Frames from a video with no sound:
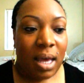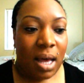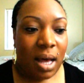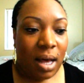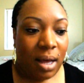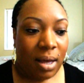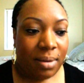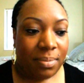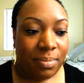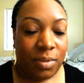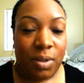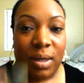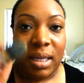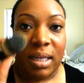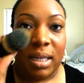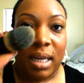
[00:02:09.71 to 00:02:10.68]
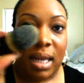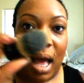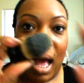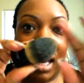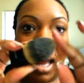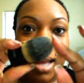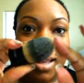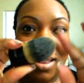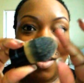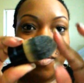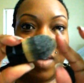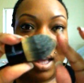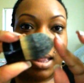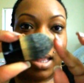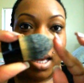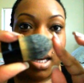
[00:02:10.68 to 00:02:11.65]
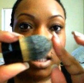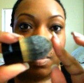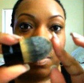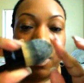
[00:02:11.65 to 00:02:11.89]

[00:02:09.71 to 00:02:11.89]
I like the fact that it's